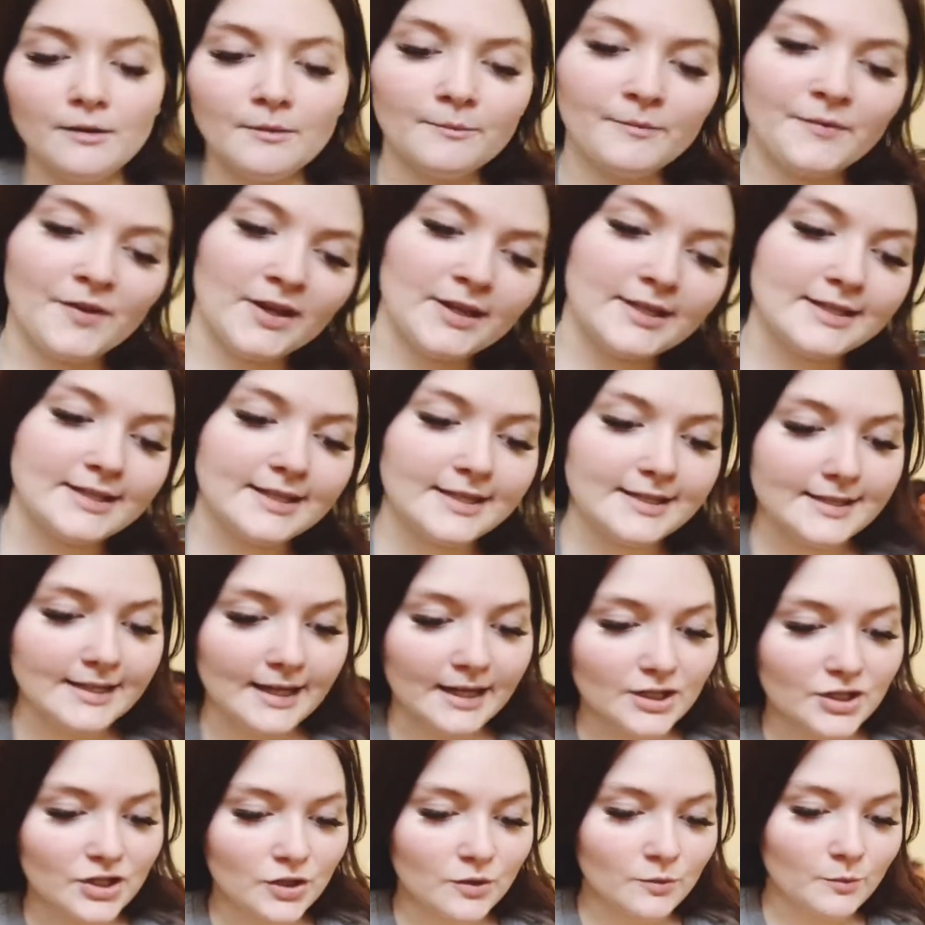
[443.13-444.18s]
the
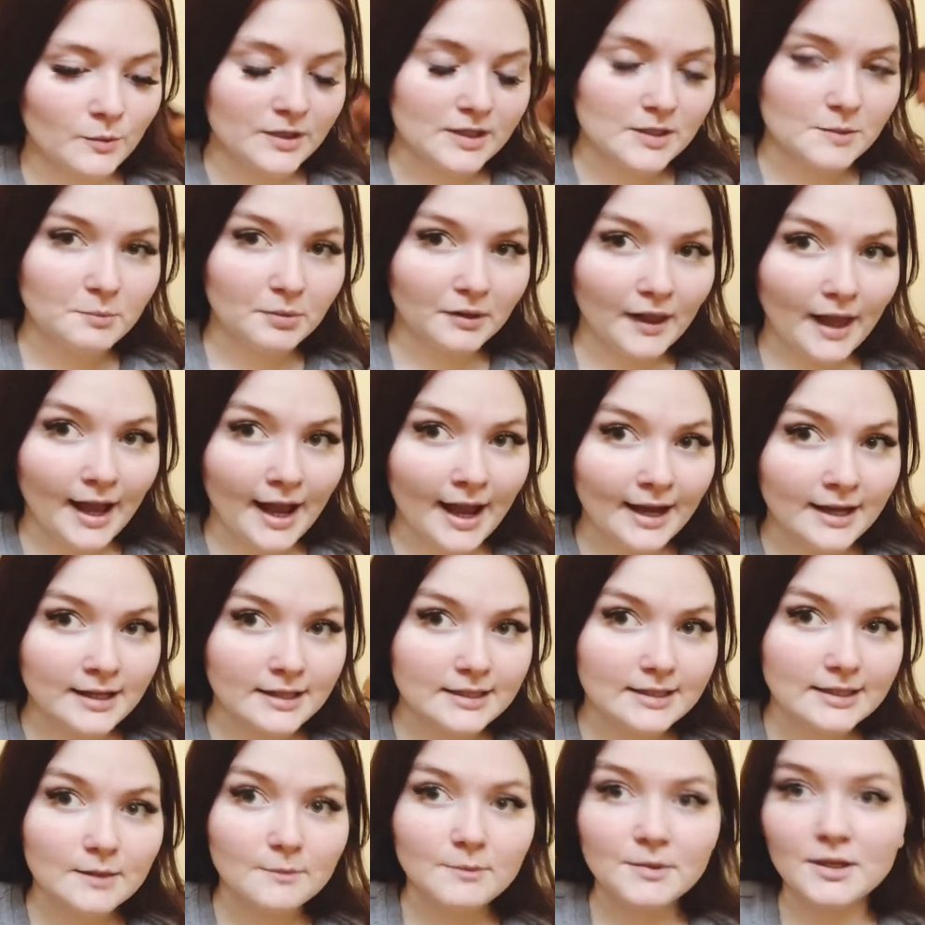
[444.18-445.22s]
C-section was planned
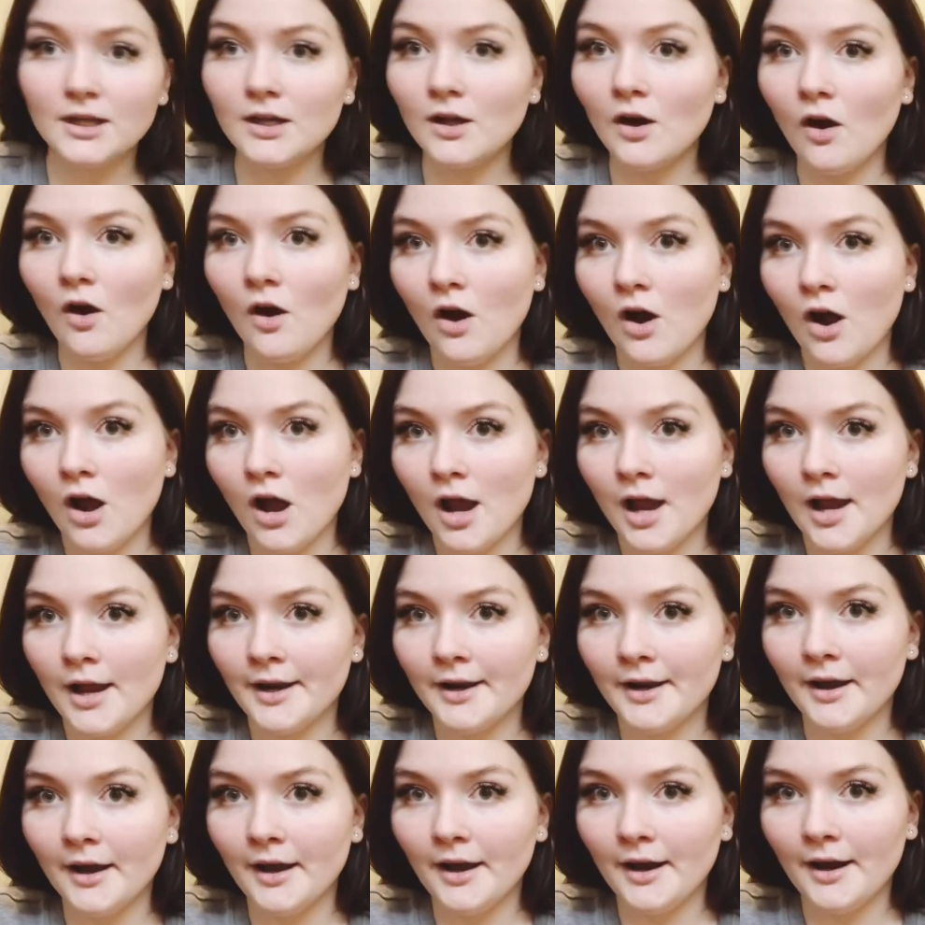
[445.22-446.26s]
to be on